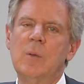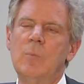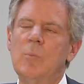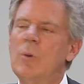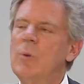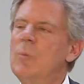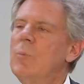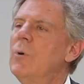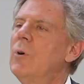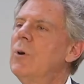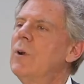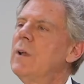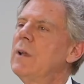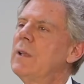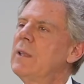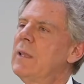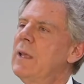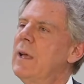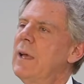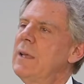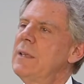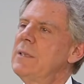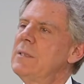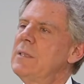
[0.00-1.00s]

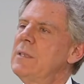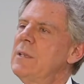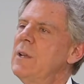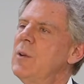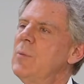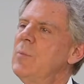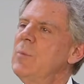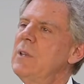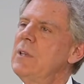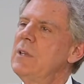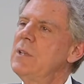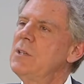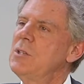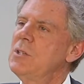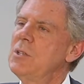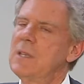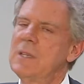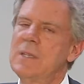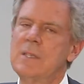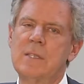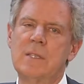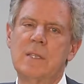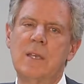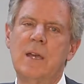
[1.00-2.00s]
memorialize the Armenian
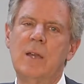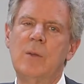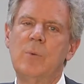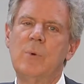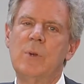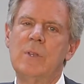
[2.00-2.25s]
genocide,